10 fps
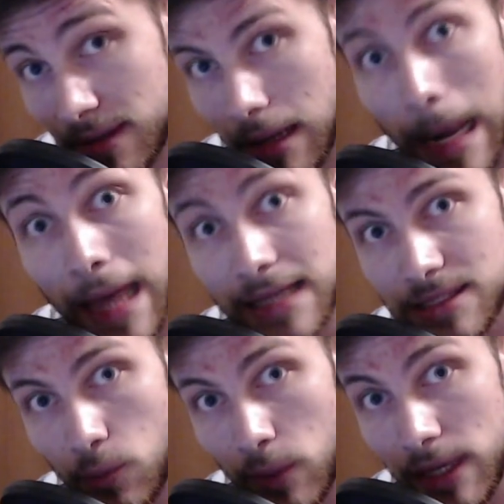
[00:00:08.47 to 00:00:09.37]

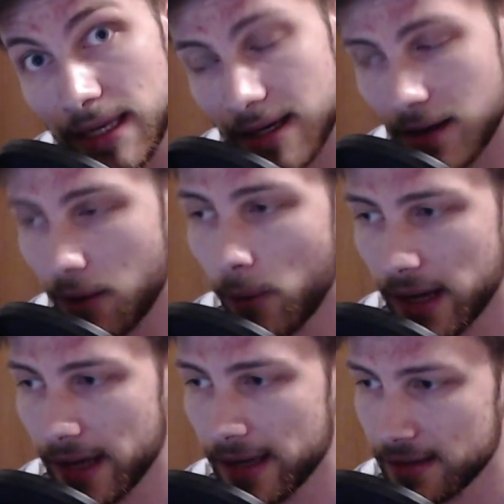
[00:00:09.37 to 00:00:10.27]
last week when
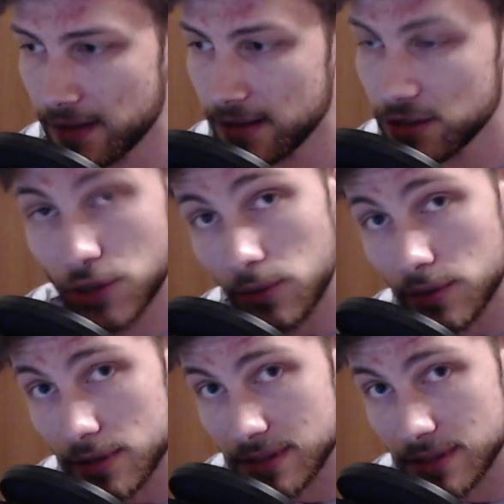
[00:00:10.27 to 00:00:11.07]
I did shoulders.